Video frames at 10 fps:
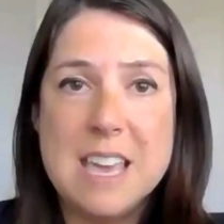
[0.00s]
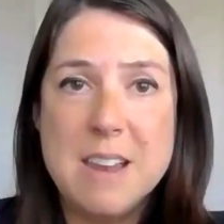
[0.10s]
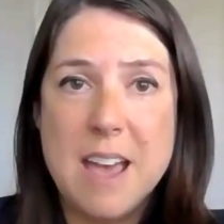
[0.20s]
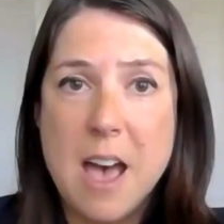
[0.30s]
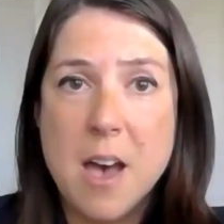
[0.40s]

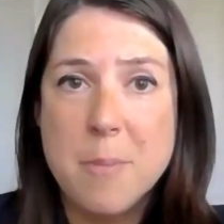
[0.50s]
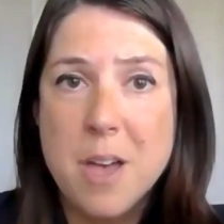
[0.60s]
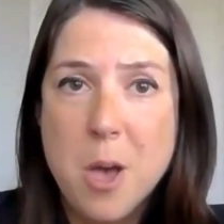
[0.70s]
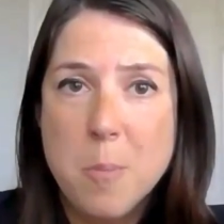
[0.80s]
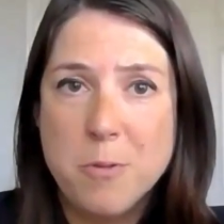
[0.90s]
And
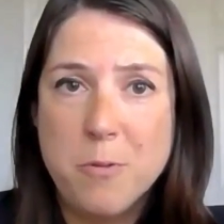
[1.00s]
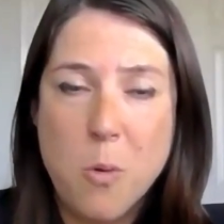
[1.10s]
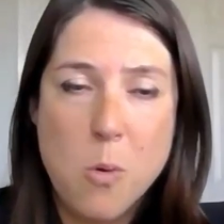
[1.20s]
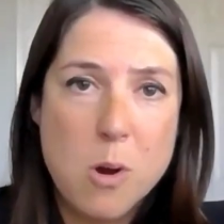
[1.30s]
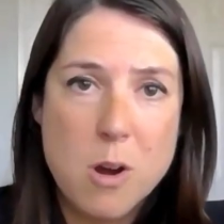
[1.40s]

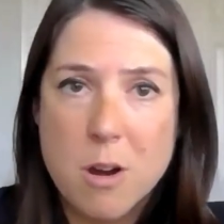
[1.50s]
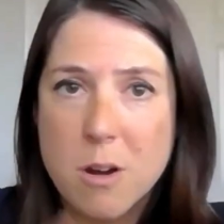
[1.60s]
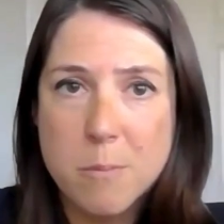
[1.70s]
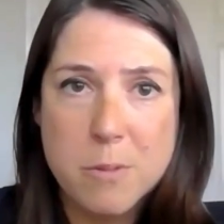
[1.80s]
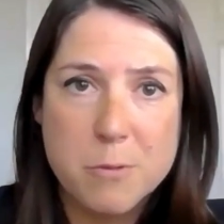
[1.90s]

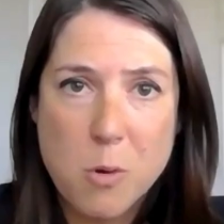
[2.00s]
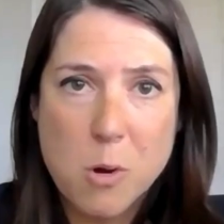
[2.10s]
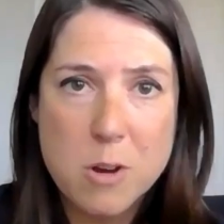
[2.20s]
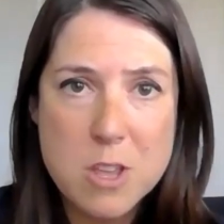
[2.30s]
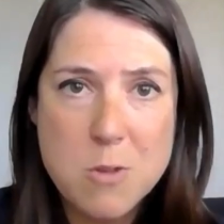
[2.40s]

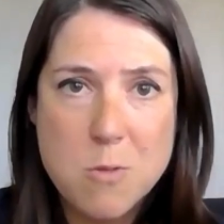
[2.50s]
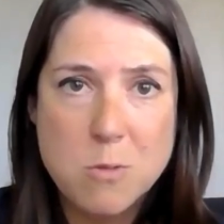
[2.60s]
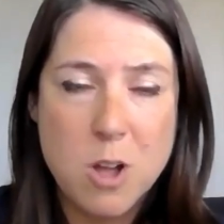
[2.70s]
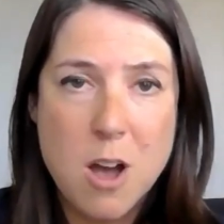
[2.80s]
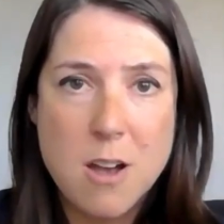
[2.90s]
before
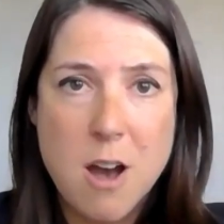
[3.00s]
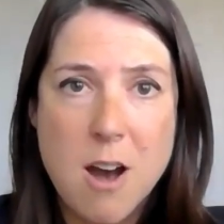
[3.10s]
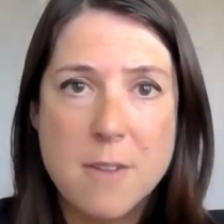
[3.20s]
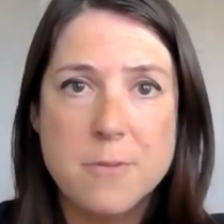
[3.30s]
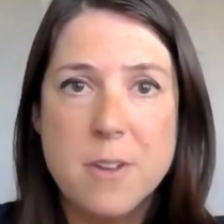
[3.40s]
you log
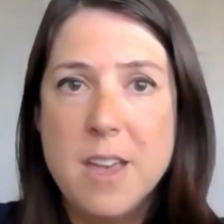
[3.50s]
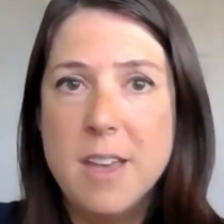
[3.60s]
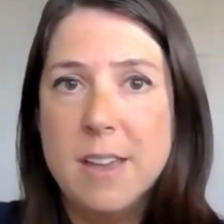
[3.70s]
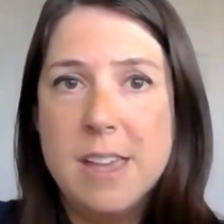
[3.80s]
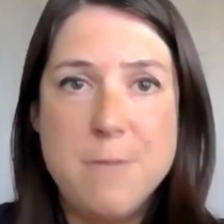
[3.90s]
off,
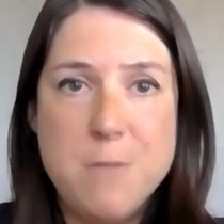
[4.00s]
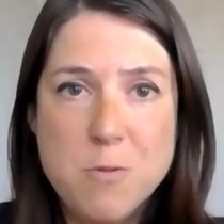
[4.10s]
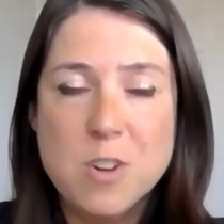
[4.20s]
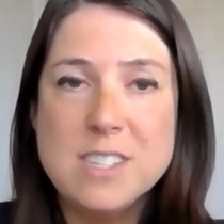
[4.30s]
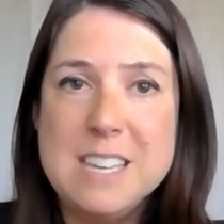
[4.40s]
if
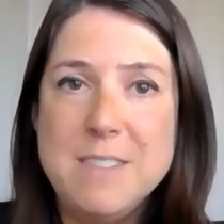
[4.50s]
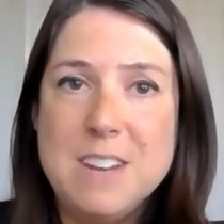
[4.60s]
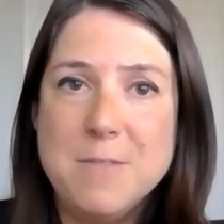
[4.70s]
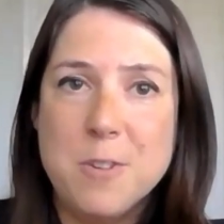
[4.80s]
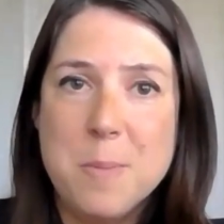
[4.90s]
you've
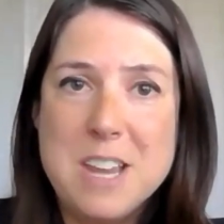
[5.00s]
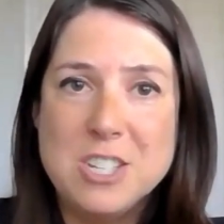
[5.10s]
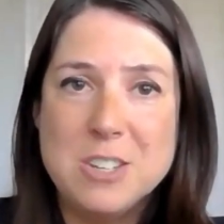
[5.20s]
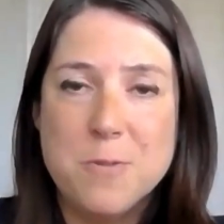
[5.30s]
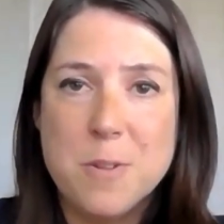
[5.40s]
received
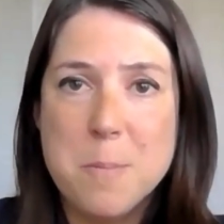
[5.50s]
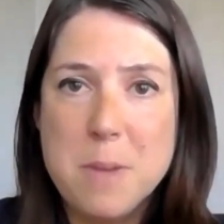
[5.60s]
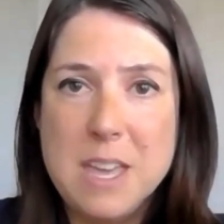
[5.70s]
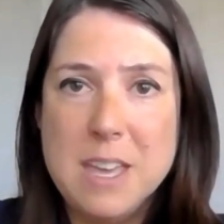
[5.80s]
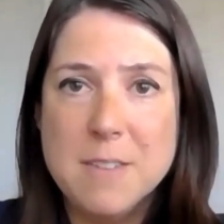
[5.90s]
information from
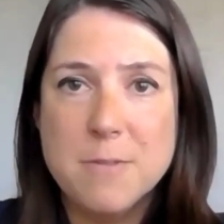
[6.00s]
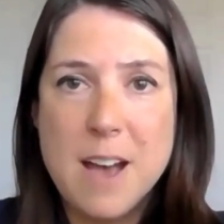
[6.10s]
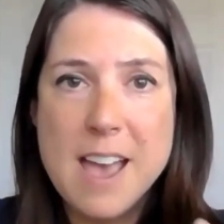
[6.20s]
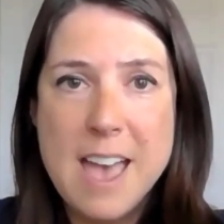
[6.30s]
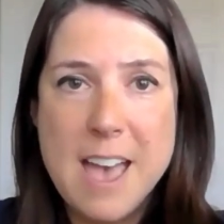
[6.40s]
me
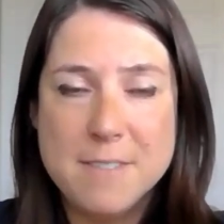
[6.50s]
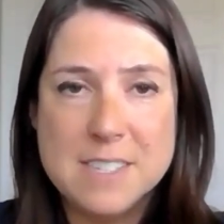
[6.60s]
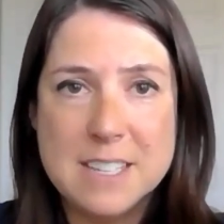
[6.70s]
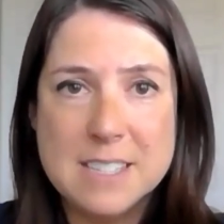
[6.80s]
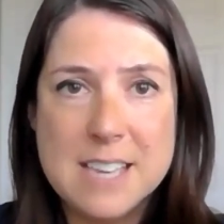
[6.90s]
via F
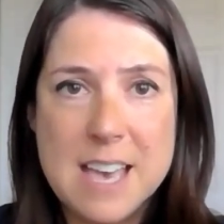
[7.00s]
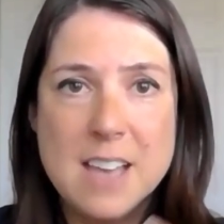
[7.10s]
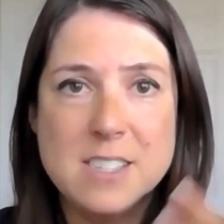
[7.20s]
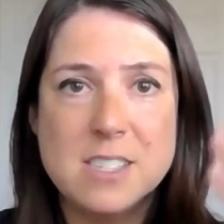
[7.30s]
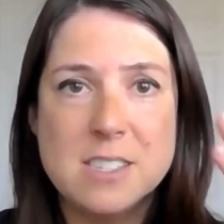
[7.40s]

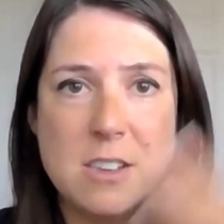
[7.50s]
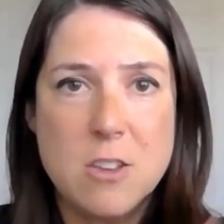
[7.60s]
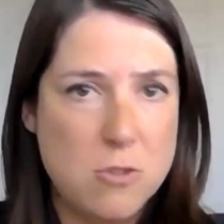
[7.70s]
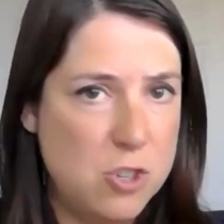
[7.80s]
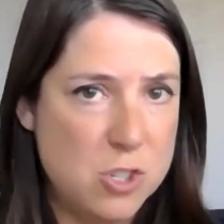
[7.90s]
Success,
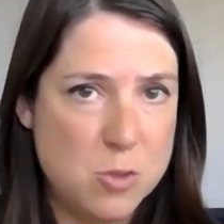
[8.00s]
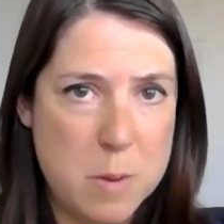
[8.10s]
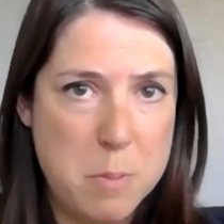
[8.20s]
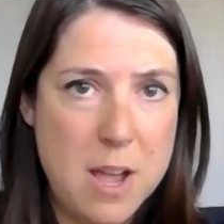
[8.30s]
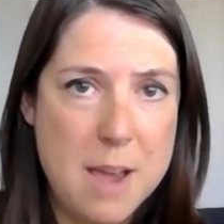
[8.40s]
just
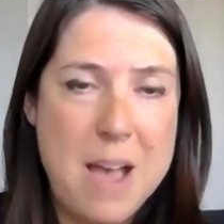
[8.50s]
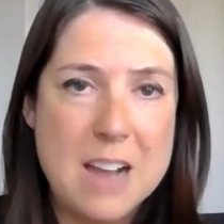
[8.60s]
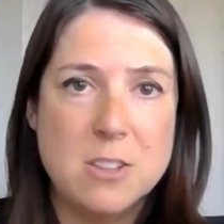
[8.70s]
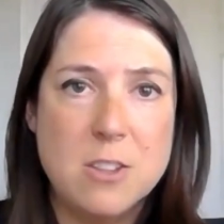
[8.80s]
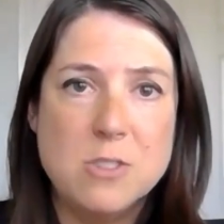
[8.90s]
reply
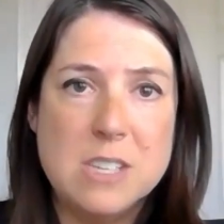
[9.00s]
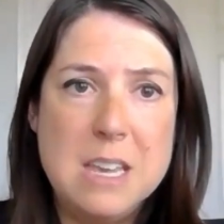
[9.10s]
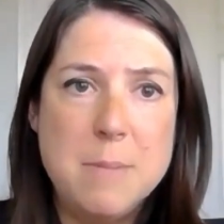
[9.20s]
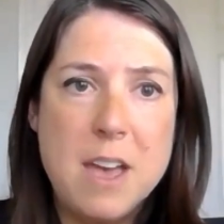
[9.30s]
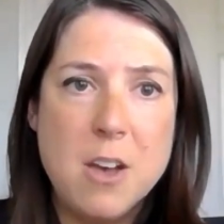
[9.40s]
back to those
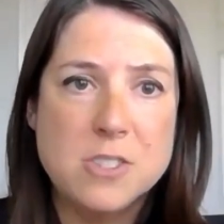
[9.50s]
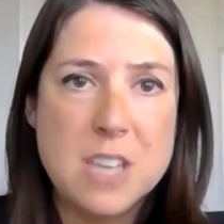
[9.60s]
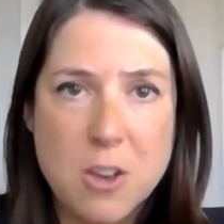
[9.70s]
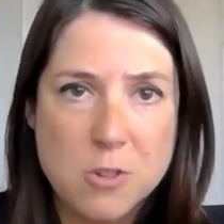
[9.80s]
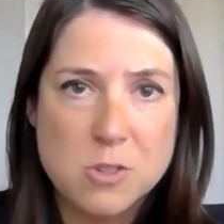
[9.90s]
emails.
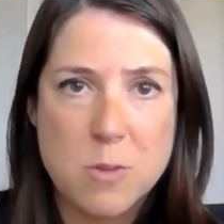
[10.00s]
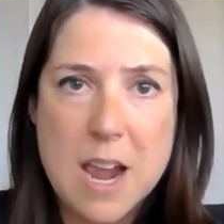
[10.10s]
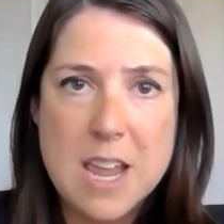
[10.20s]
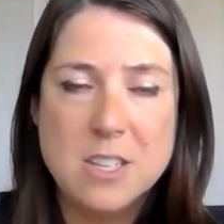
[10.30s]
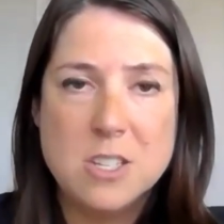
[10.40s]
It goes
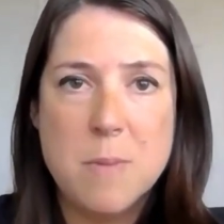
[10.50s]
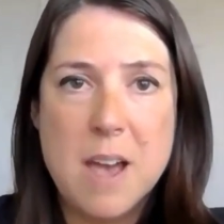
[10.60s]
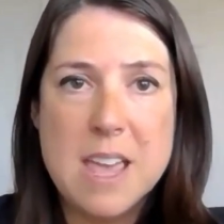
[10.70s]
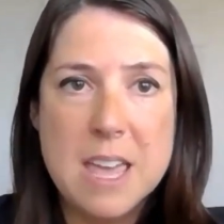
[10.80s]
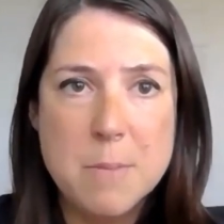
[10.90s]
right into
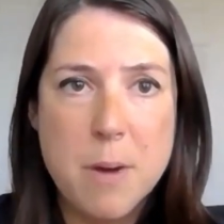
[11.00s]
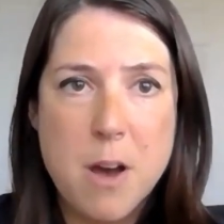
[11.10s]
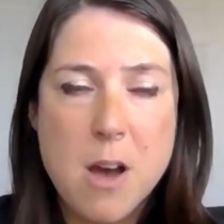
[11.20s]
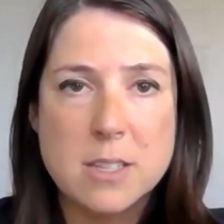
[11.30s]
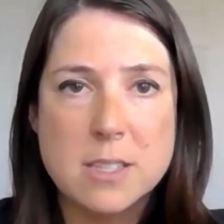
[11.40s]
my
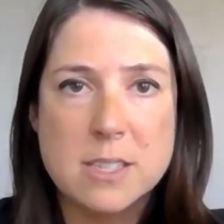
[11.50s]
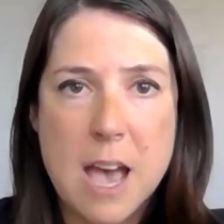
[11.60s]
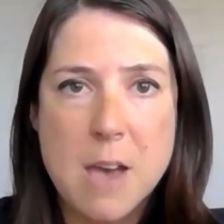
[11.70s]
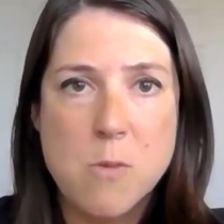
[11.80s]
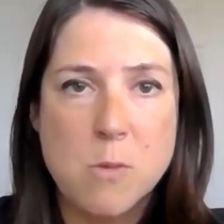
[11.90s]
inbox.
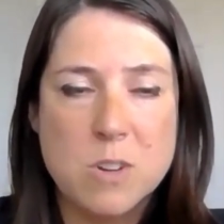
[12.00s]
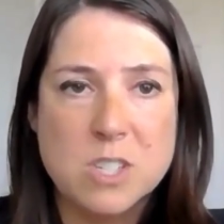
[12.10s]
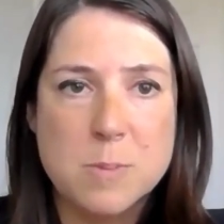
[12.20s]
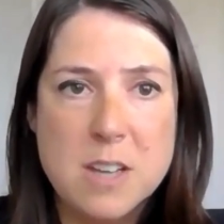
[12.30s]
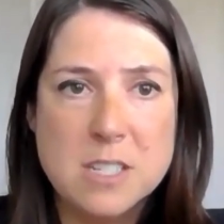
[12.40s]
I will
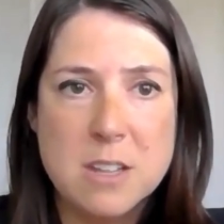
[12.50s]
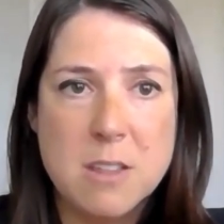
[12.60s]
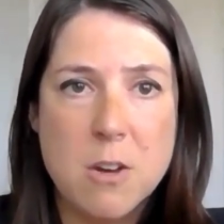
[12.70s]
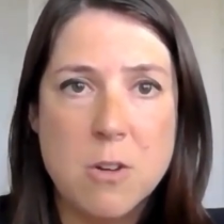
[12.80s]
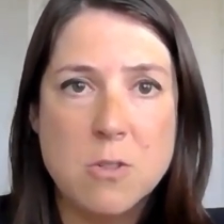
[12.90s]
respond to
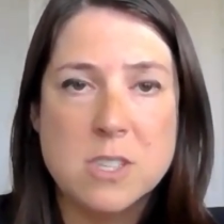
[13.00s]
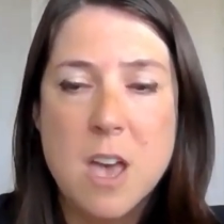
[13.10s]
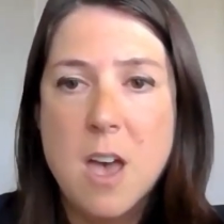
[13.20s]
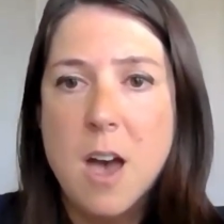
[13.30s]
those.